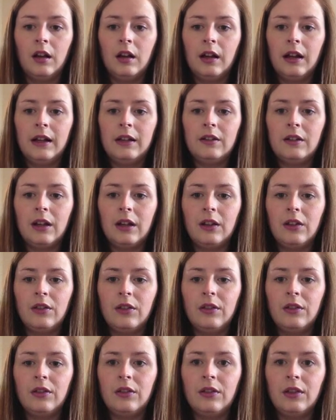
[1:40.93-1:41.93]
and I
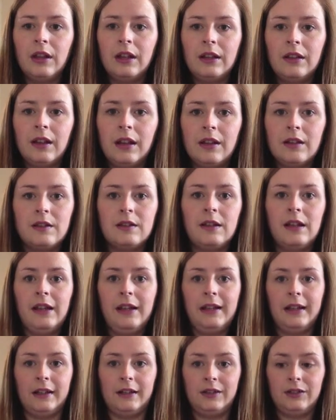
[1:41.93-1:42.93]
think that's
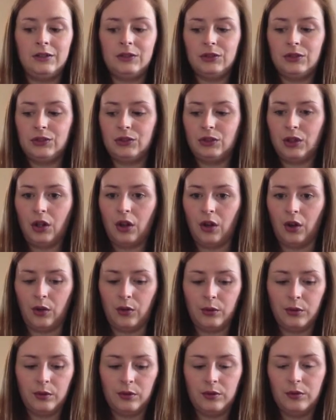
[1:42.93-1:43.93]
it. So,
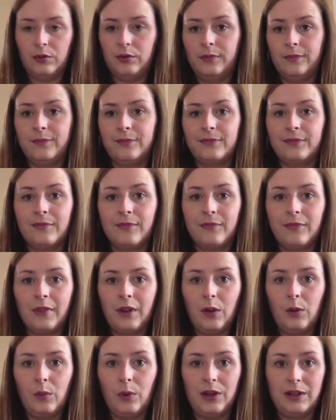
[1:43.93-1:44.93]

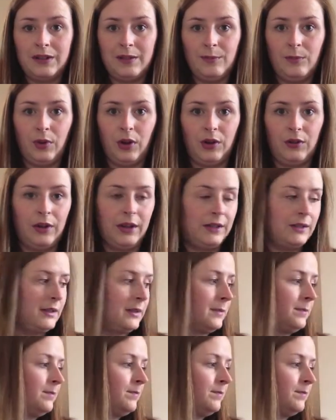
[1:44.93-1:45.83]
works in progress.